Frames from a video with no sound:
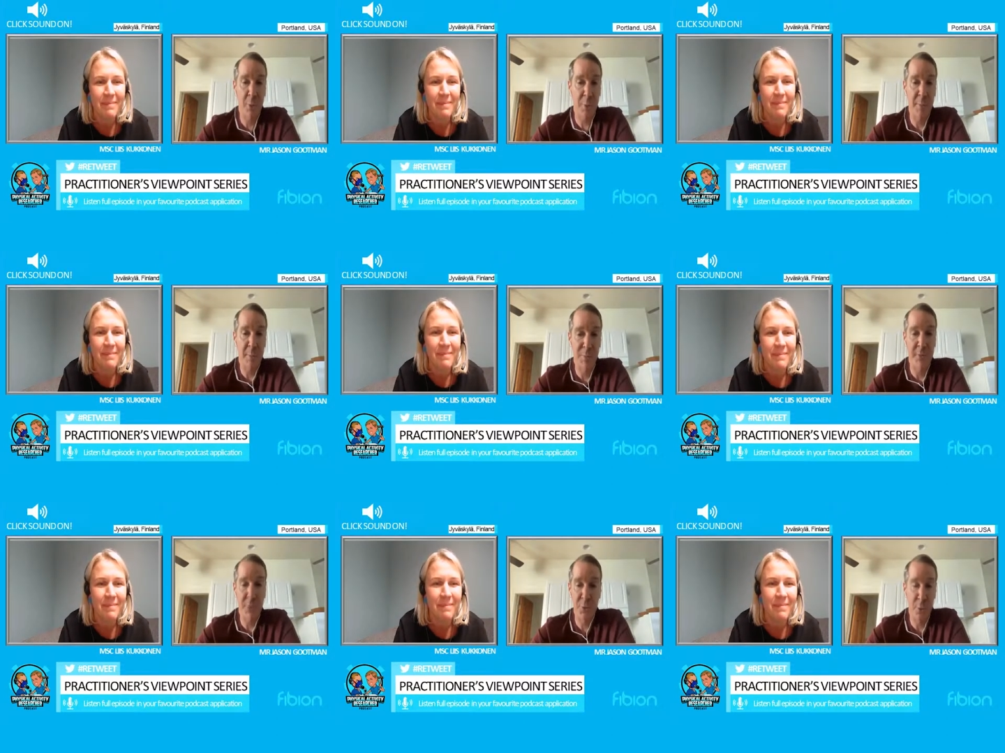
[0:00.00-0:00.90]
Speaker 1: work with people
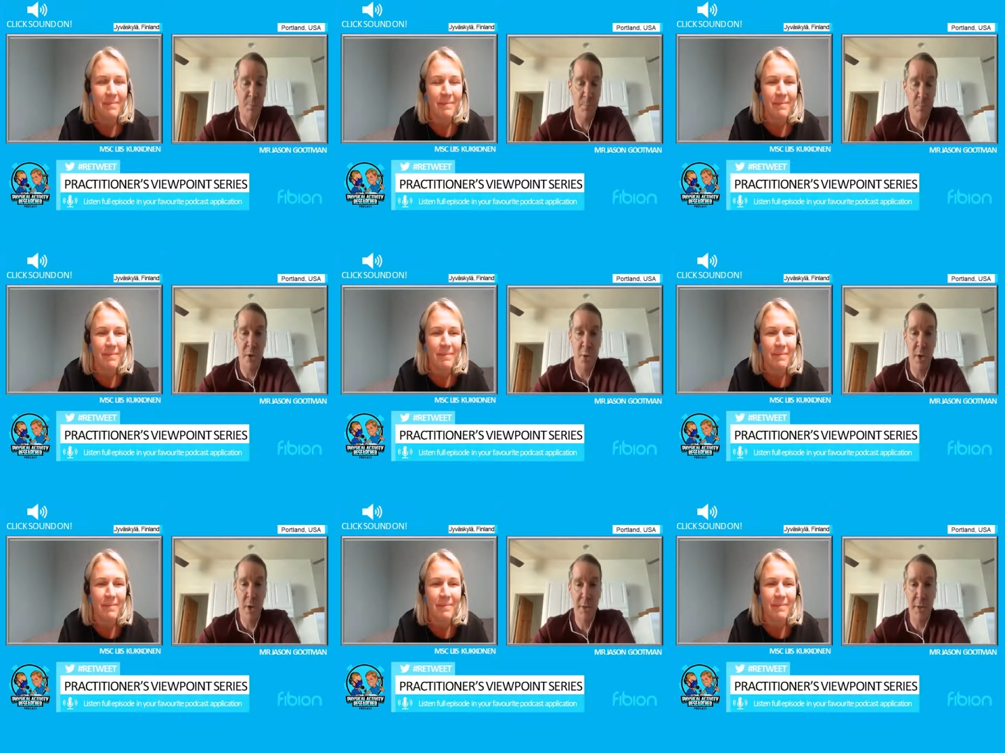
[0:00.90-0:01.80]
via Zoom. So
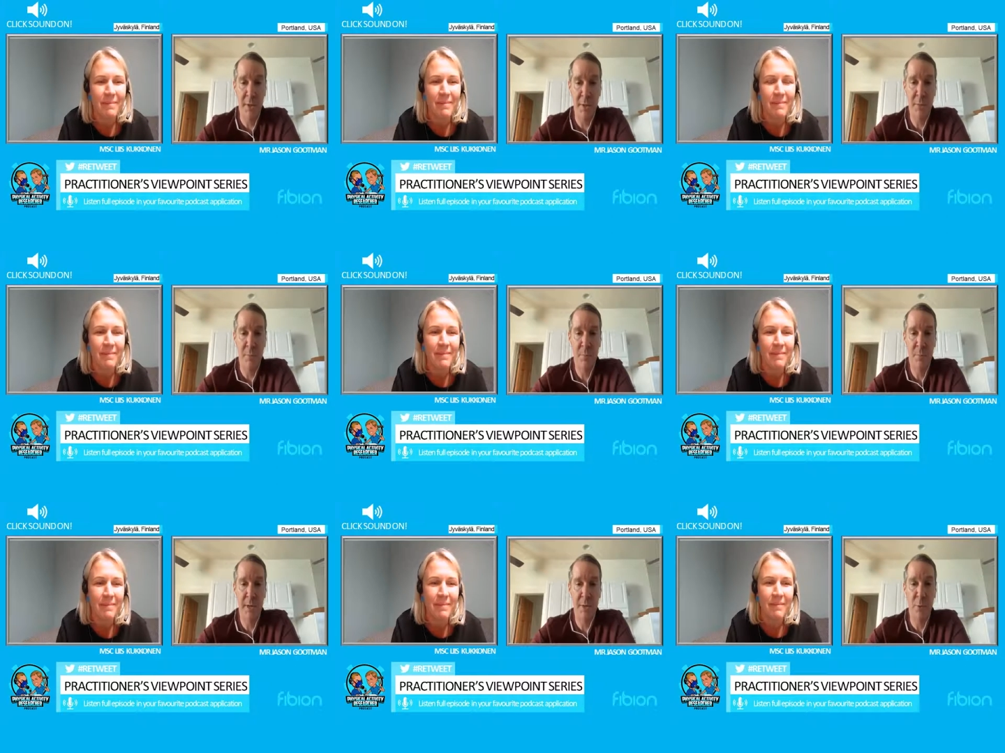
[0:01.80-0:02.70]
I can
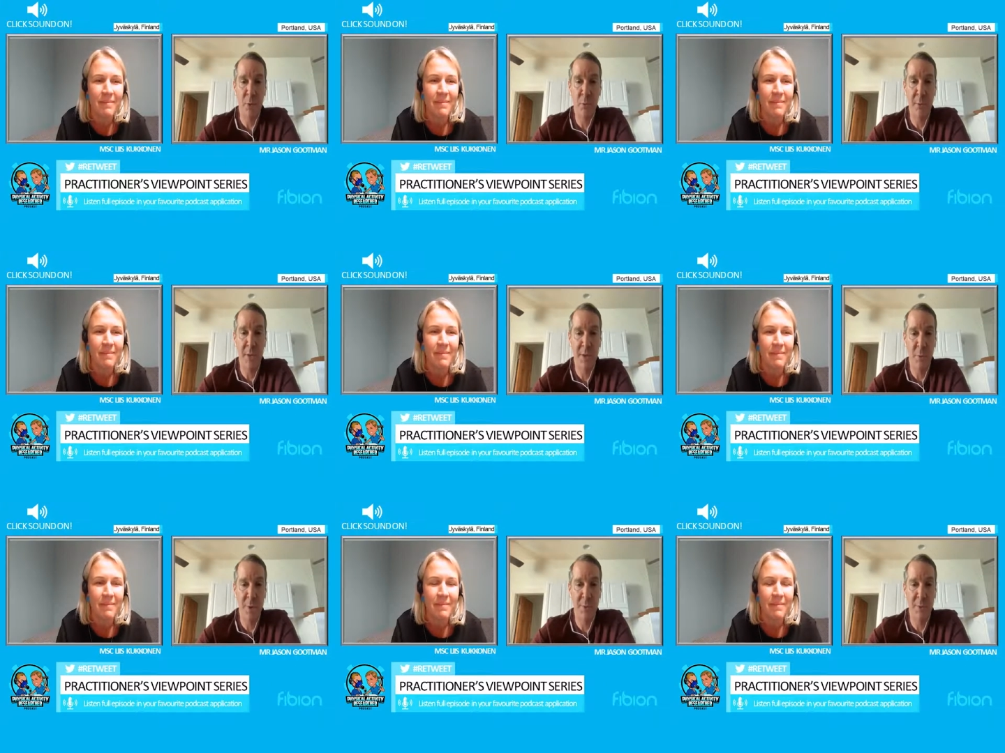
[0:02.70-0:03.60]
I can work with
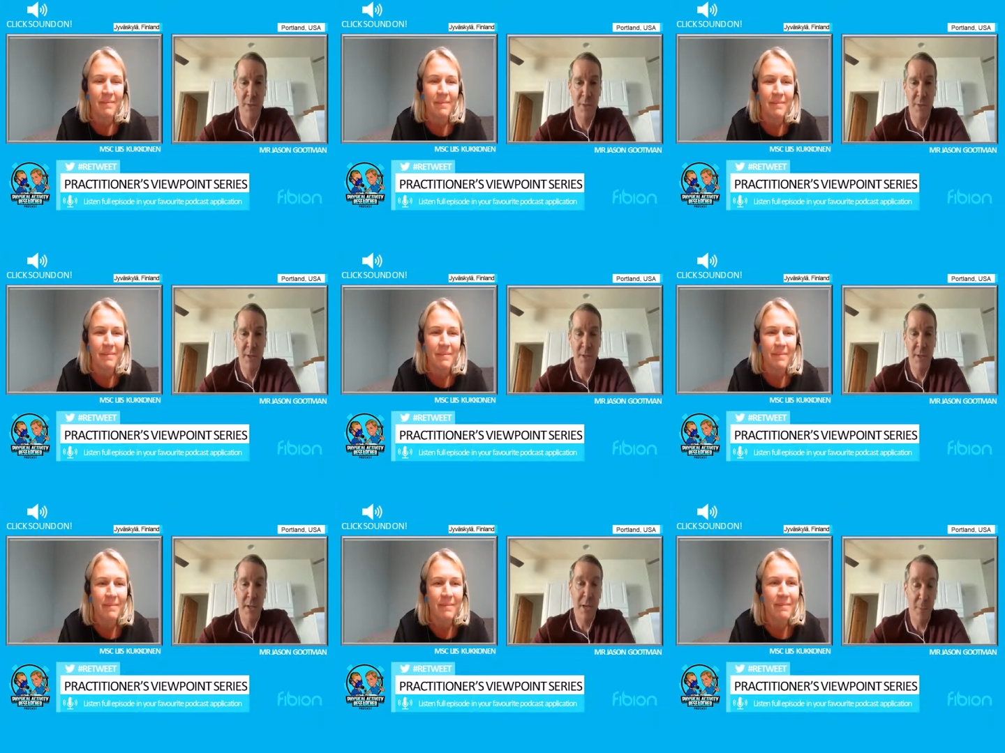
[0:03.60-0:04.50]
anyone,
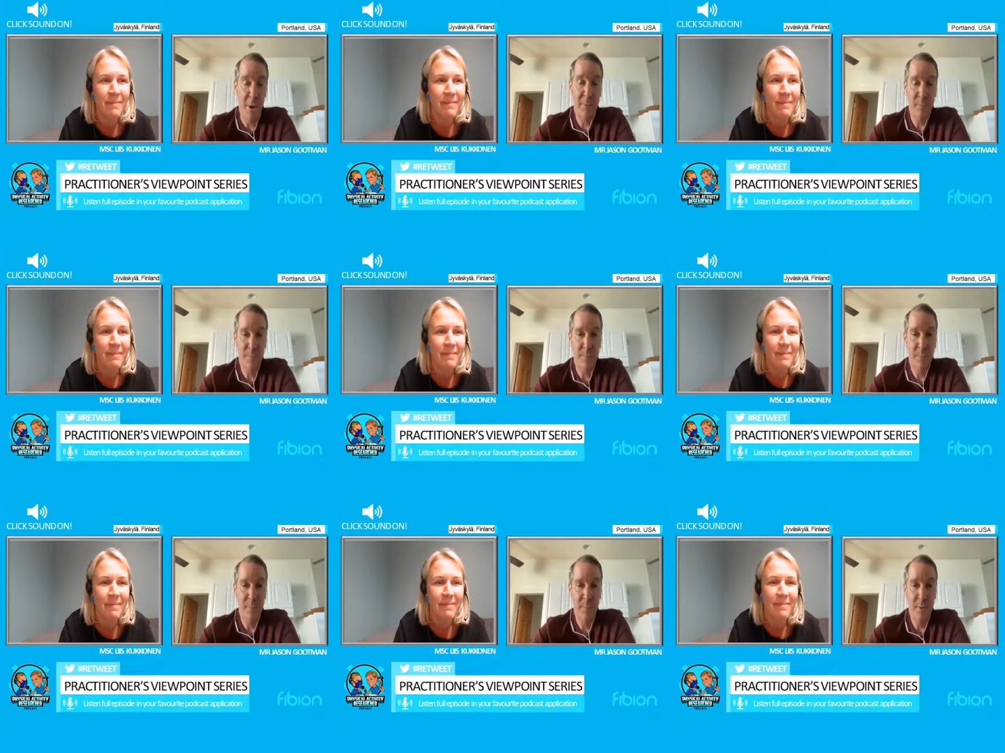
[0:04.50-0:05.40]
anywhere.
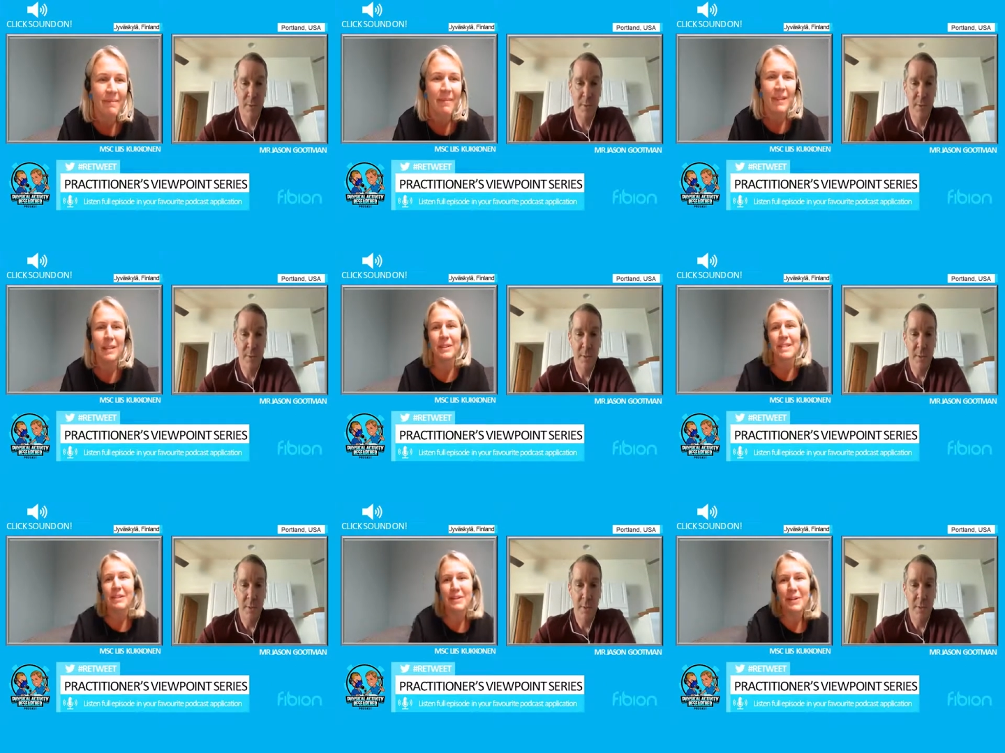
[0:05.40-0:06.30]
Speaker 2: Oh,
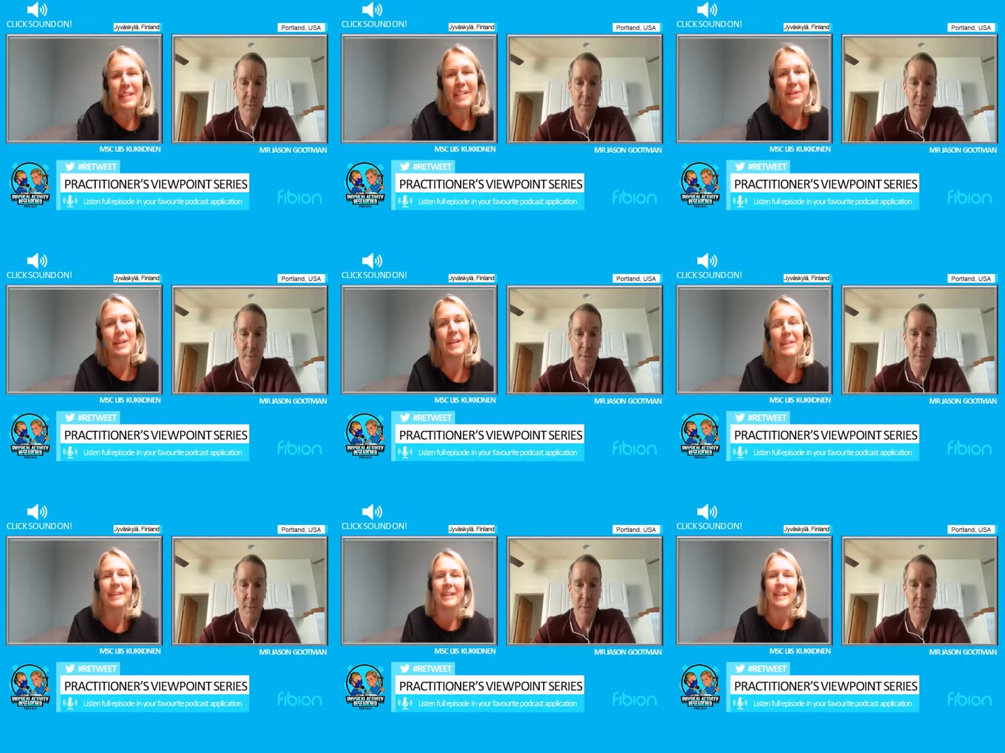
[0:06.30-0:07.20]
that's great to
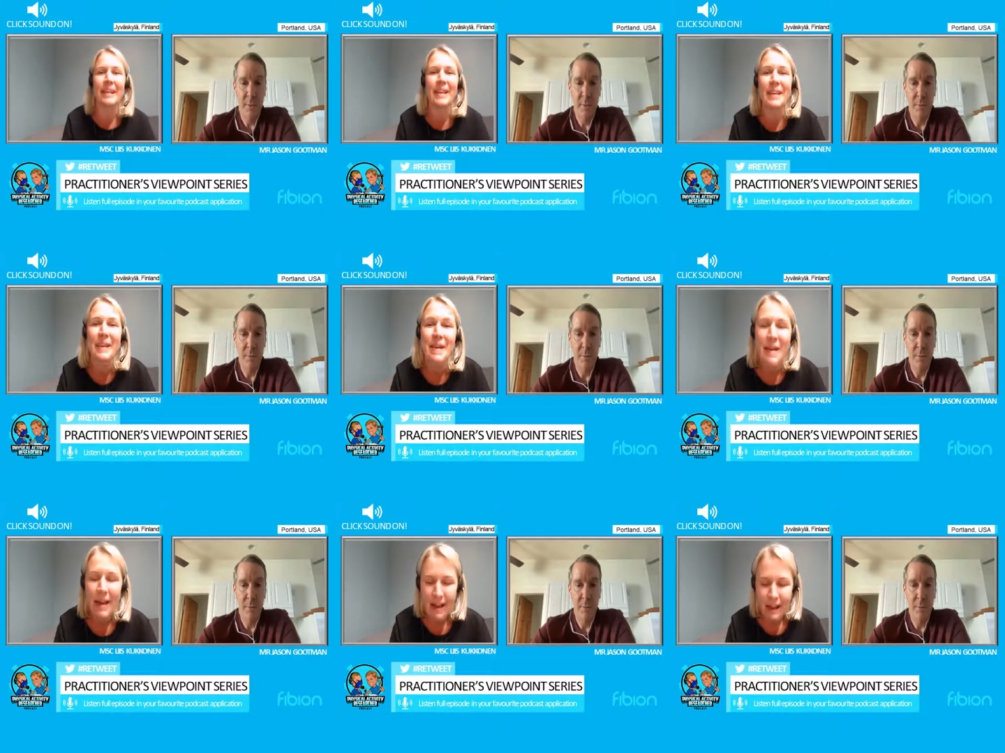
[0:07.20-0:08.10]
hear. And
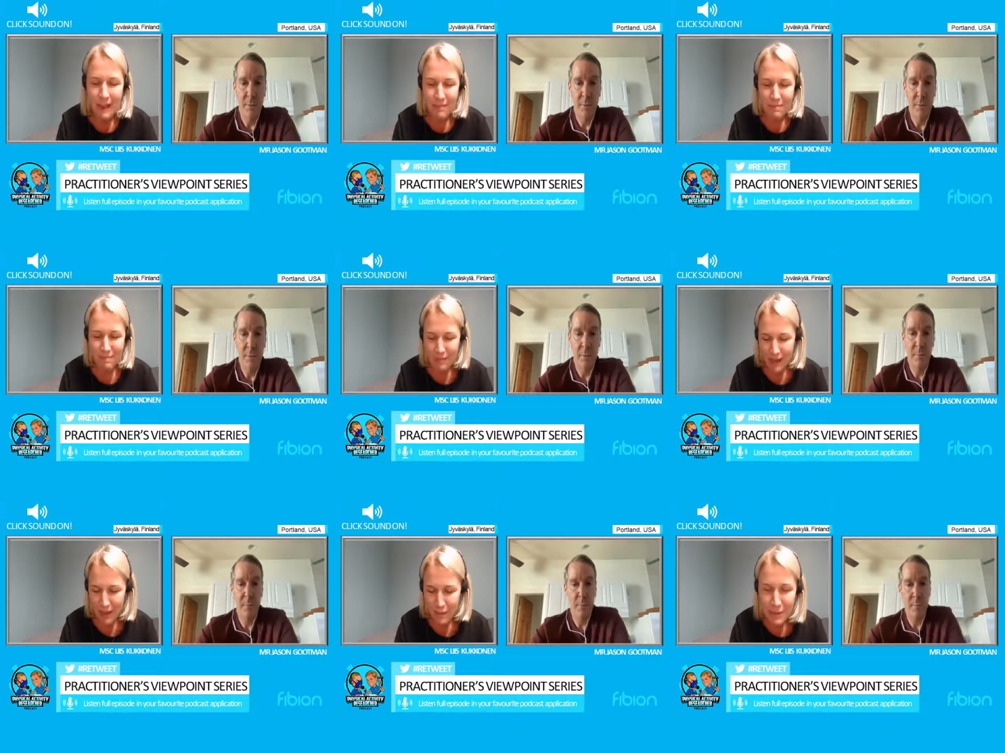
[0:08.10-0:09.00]

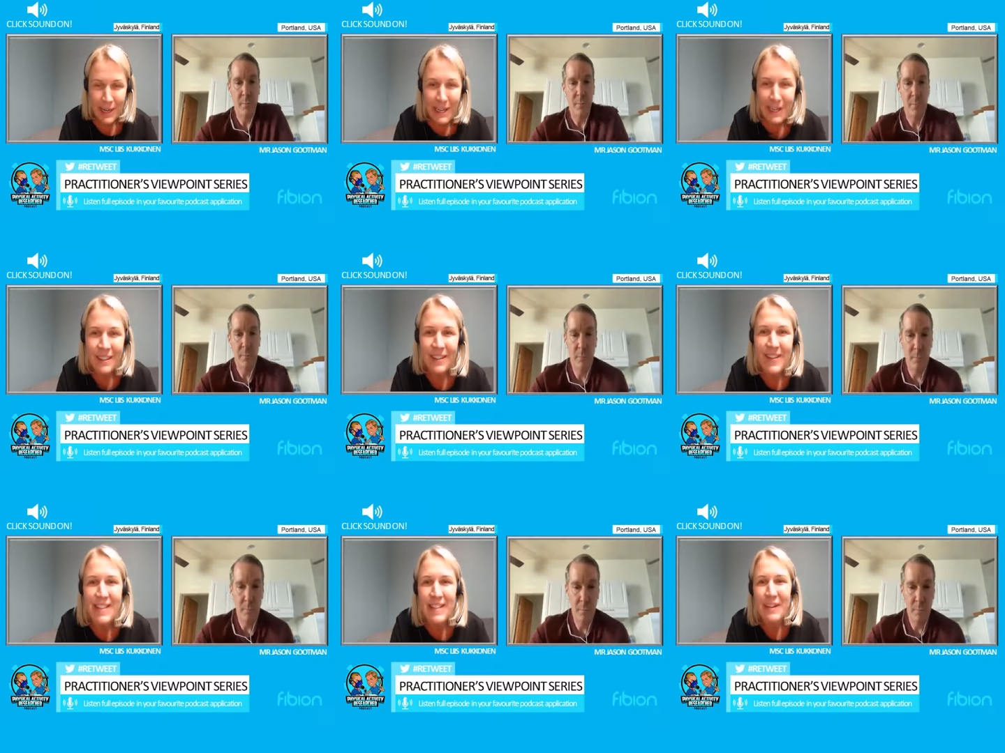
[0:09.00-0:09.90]
I really
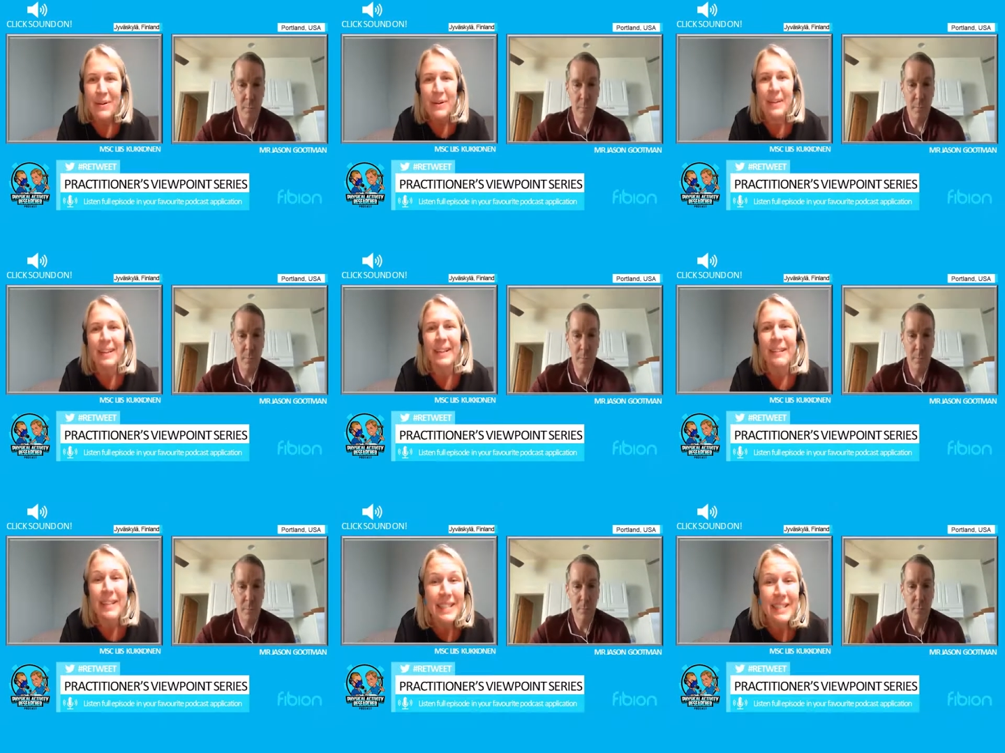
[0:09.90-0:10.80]
encourage
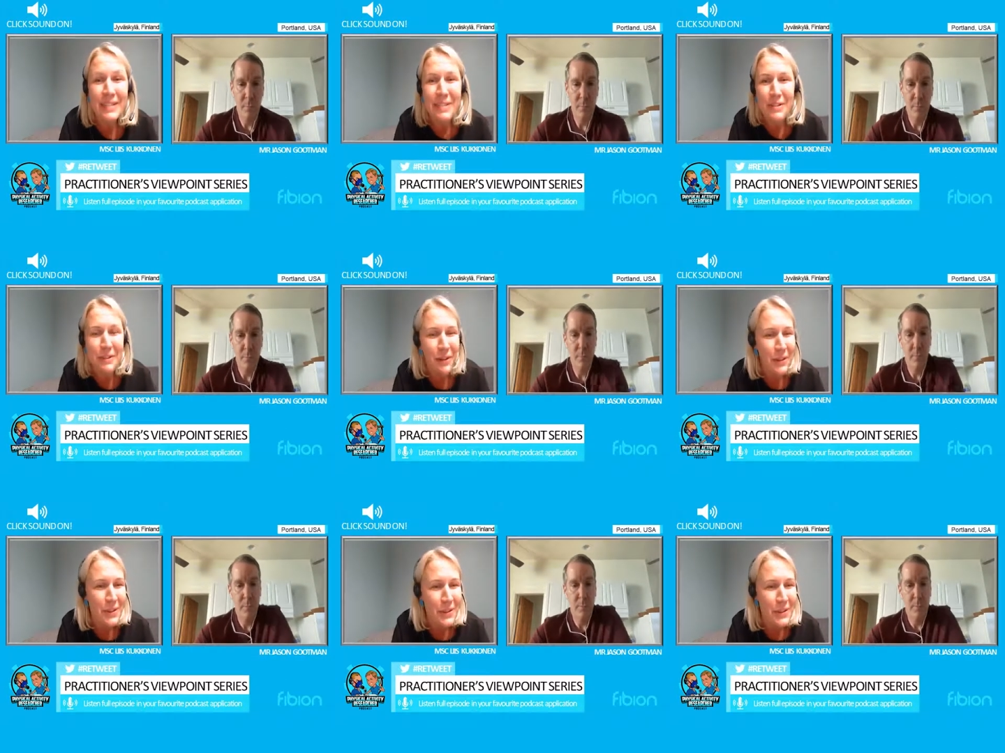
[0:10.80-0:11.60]
our listeners to follow